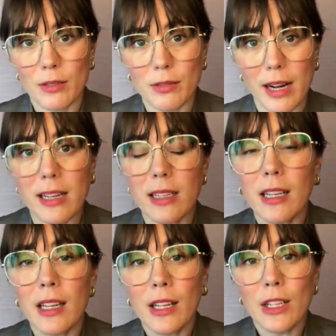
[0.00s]
Right?
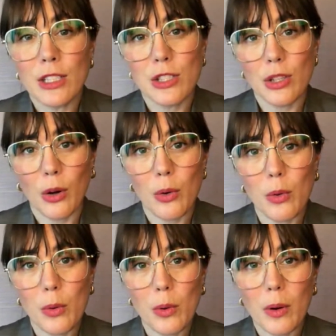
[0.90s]

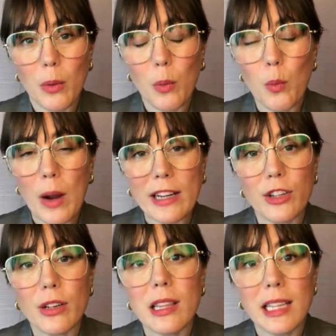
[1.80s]
So when
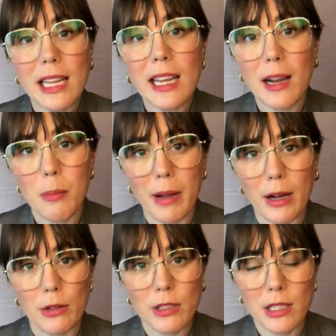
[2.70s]
you're thinking
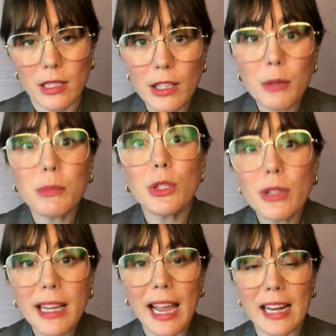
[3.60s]
about
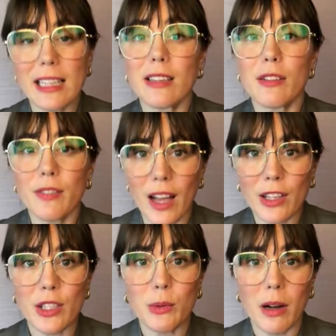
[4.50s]
communicating the
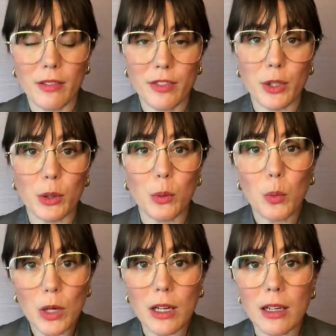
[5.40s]
value of your
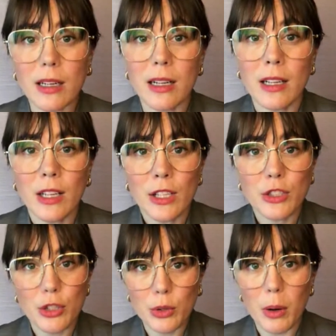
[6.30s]
work
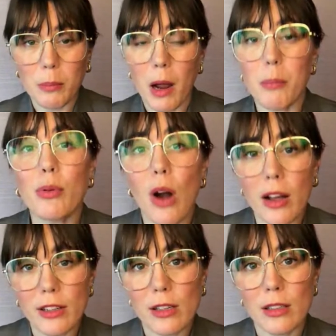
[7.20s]
to a
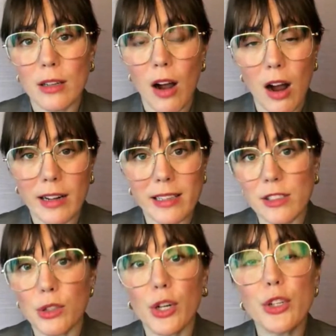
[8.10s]
broader
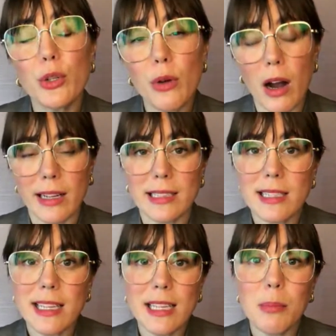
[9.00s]
audience or a new
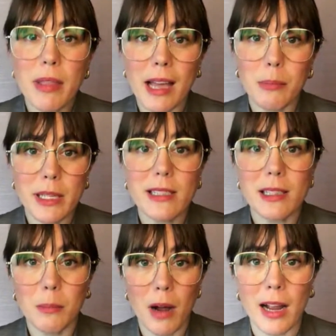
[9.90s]
audience, keep that piece
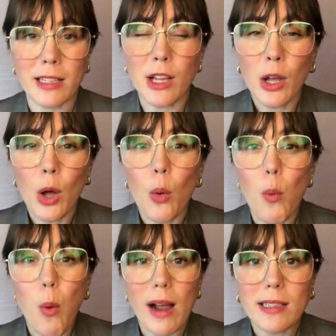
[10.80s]
in mind.
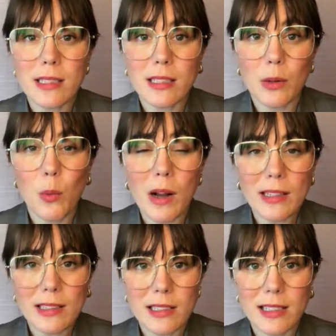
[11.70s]
What
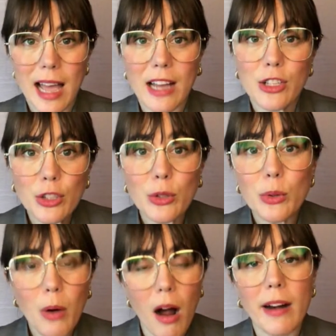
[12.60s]
does that
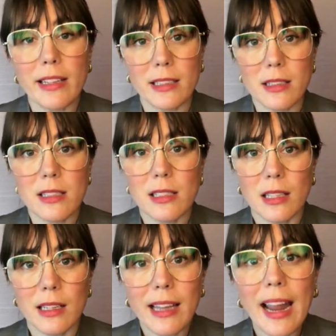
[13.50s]
new audience
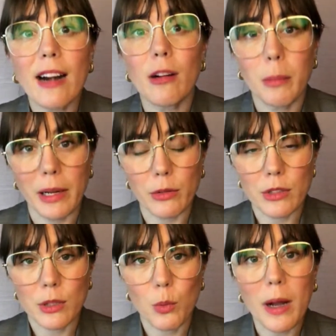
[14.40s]
care
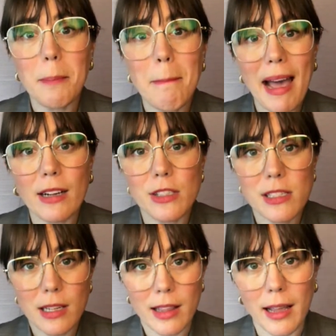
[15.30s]
about? What matters
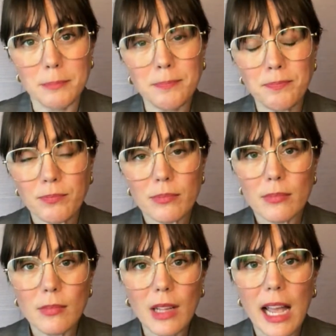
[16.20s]
to them?
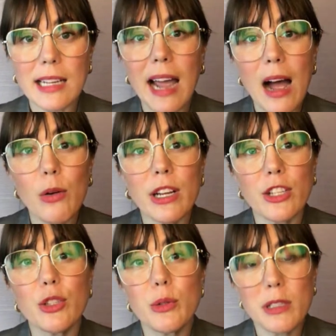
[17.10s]
And how
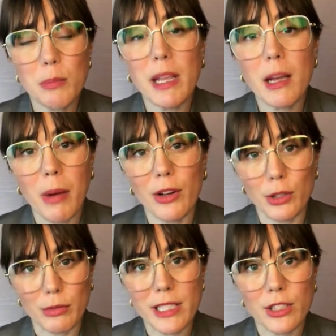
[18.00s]
can you speak about
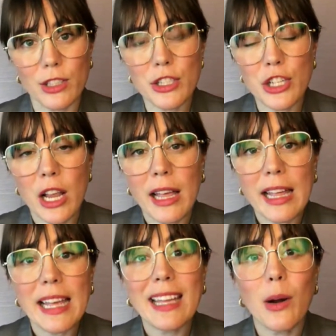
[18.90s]
your research
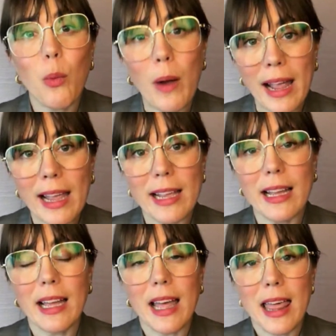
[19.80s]
in a way
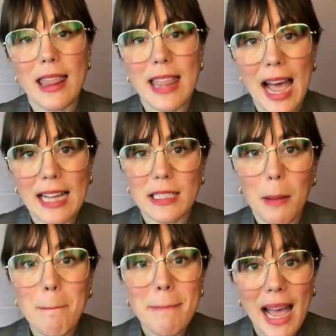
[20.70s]
that
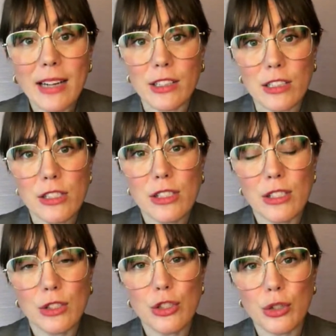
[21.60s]
matters
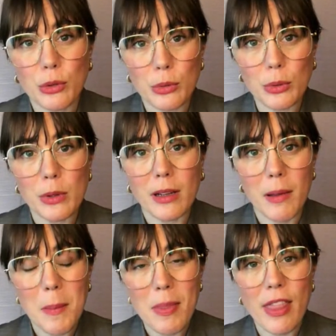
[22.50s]
to
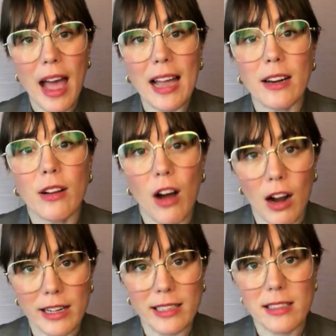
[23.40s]
that
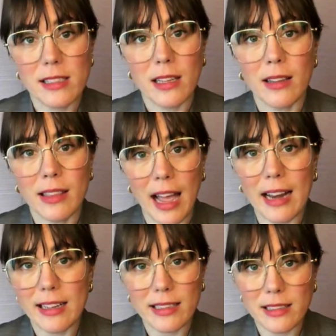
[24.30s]
audience?
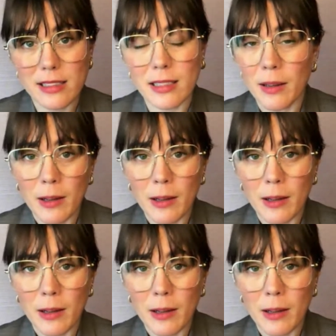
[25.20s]
That is